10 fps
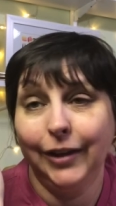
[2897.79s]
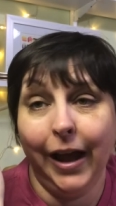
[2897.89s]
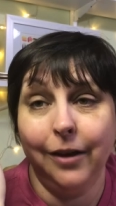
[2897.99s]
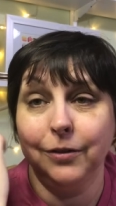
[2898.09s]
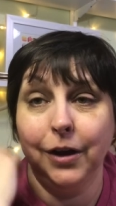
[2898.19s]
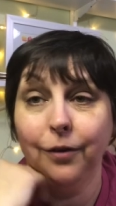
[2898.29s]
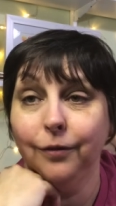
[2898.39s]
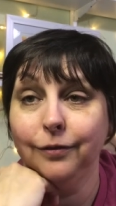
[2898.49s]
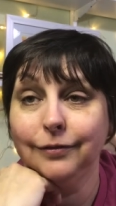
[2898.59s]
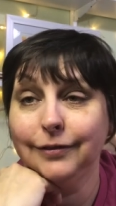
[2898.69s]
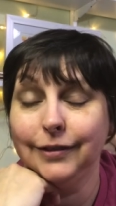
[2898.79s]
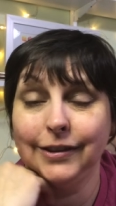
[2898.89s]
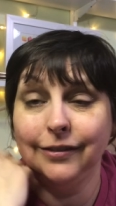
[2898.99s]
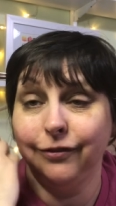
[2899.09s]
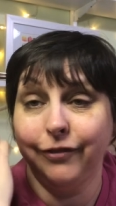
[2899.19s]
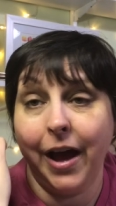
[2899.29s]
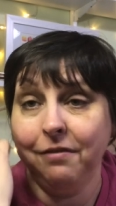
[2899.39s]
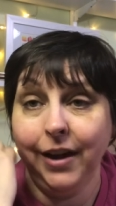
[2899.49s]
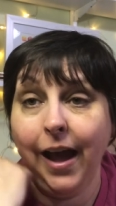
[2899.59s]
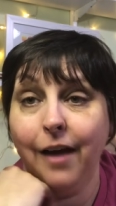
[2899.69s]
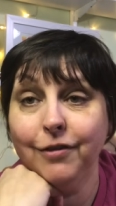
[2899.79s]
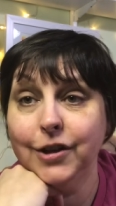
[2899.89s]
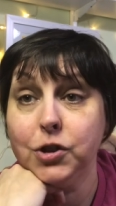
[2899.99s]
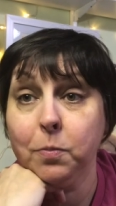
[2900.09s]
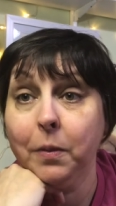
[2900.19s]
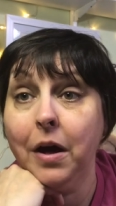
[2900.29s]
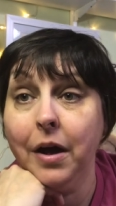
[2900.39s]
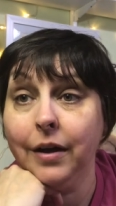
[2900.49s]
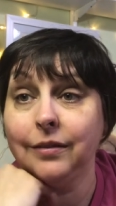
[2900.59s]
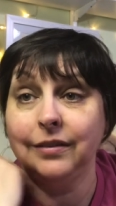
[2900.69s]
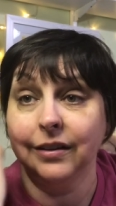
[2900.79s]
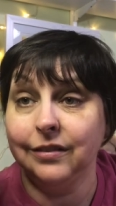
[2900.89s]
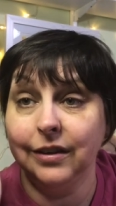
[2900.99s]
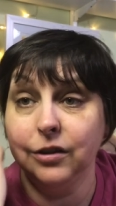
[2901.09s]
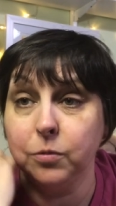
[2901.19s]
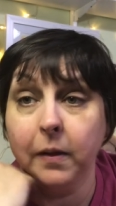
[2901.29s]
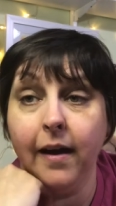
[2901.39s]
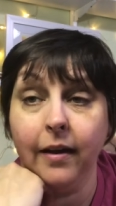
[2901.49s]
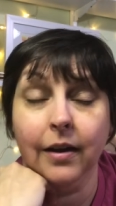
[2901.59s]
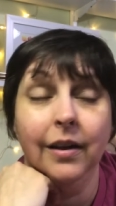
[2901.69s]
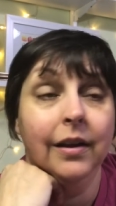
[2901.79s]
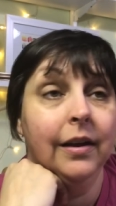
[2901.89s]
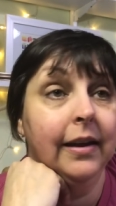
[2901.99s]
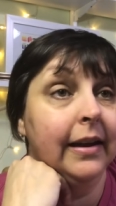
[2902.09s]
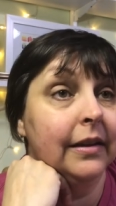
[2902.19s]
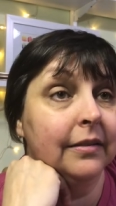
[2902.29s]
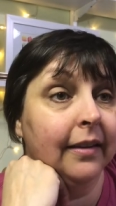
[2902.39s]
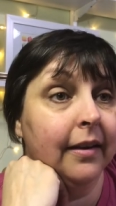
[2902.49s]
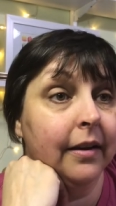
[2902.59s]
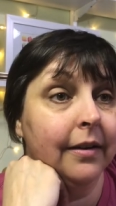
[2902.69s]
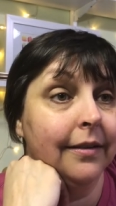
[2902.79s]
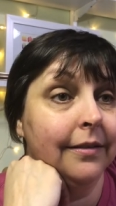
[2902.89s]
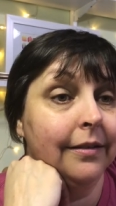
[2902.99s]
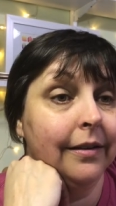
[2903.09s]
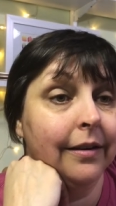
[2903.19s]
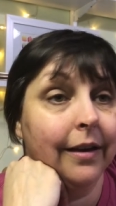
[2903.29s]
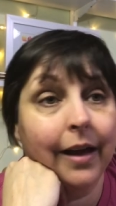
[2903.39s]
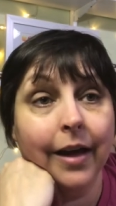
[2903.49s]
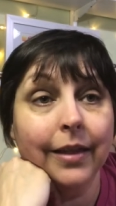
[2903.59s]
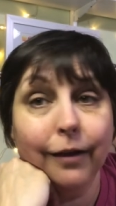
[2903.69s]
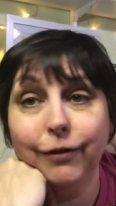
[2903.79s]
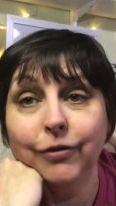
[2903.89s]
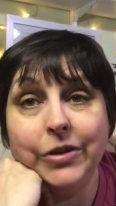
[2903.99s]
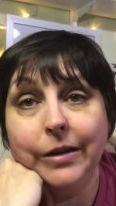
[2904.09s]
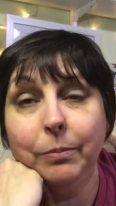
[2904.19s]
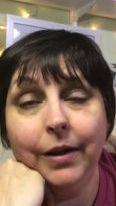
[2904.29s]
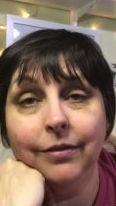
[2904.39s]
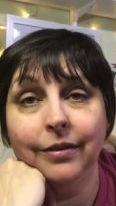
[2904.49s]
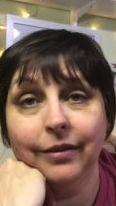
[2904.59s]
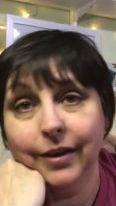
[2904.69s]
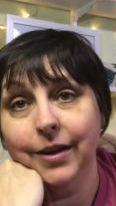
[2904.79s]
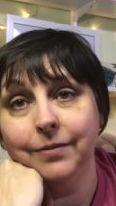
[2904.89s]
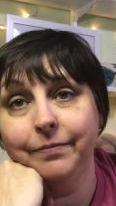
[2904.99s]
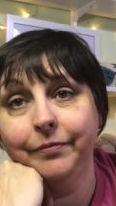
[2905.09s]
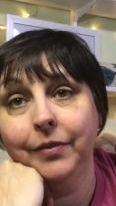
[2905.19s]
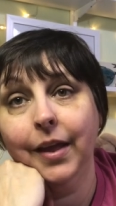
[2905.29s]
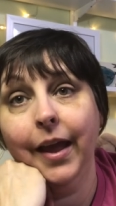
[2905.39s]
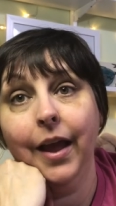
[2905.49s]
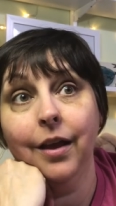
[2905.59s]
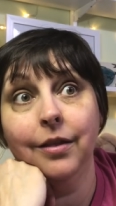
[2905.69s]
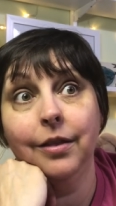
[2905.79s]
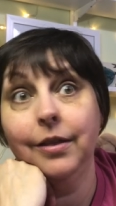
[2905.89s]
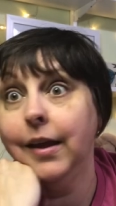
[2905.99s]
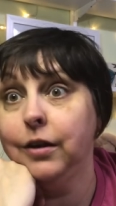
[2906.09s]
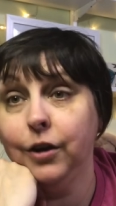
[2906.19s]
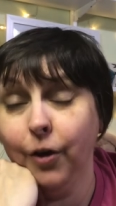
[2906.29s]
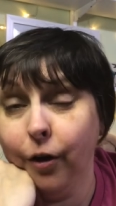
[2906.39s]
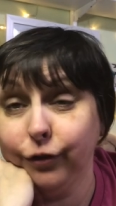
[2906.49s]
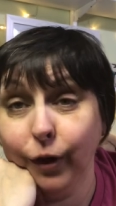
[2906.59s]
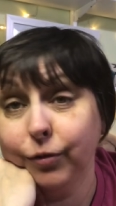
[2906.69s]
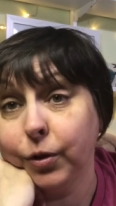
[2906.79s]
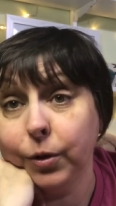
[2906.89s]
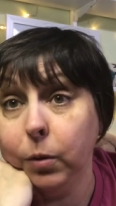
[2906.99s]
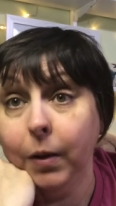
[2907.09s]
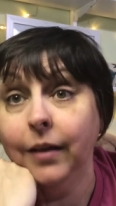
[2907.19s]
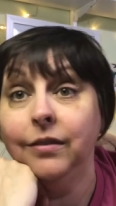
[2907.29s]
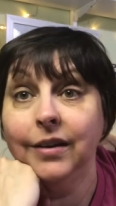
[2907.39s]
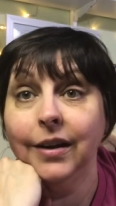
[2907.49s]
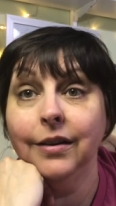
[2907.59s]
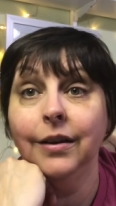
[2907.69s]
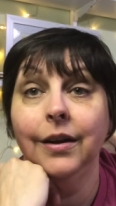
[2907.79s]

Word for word: I don't know, five and a half inch block, six inch block is uh, got like 15 pieces in it and then you also have to glue baste it.